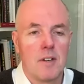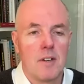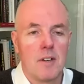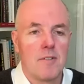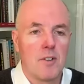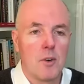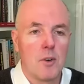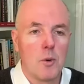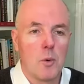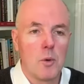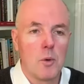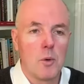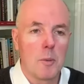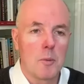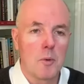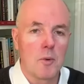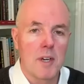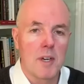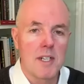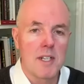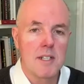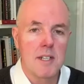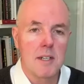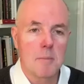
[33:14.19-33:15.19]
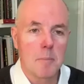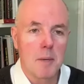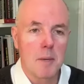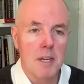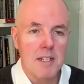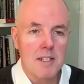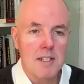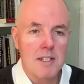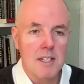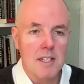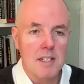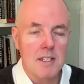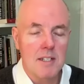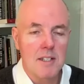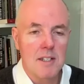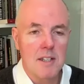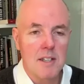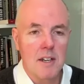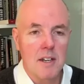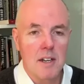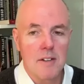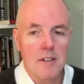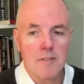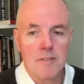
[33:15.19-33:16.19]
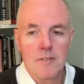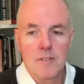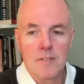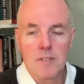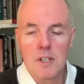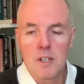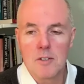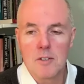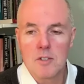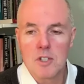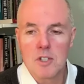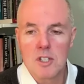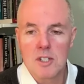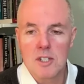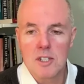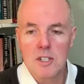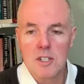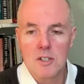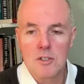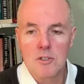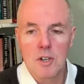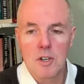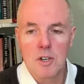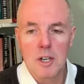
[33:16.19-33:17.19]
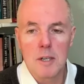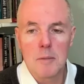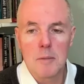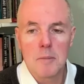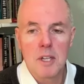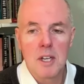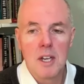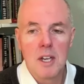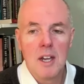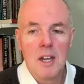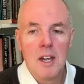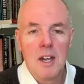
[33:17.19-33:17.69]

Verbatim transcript: of forward operating bases that I've you know just described.